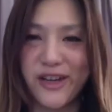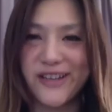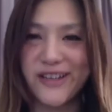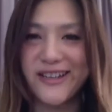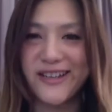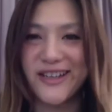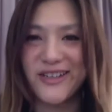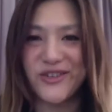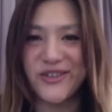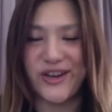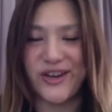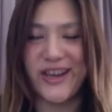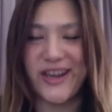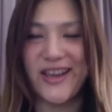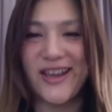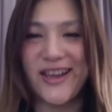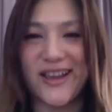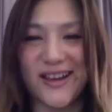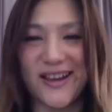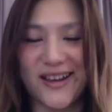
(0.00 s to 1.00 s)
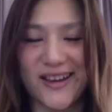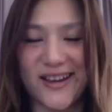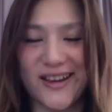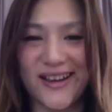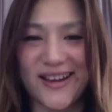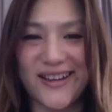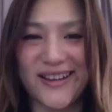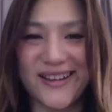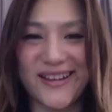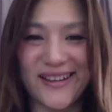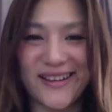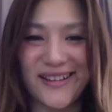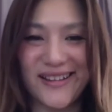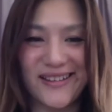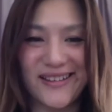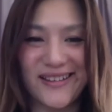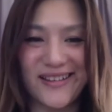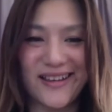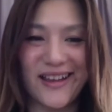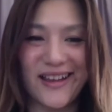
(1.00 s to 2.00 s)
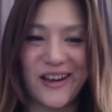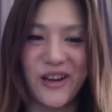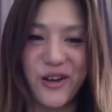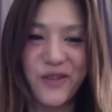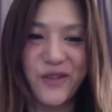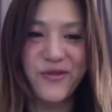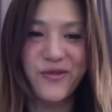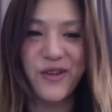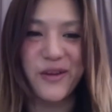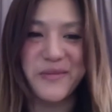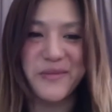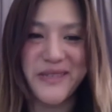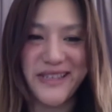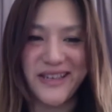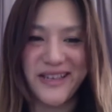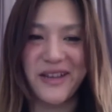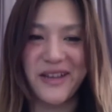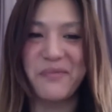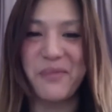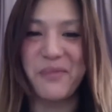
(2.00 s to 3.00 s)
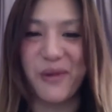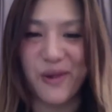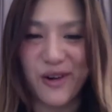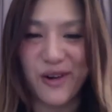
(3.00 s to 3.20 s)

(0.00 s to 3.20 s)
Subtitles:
Tan Sri. Hello from Singapore.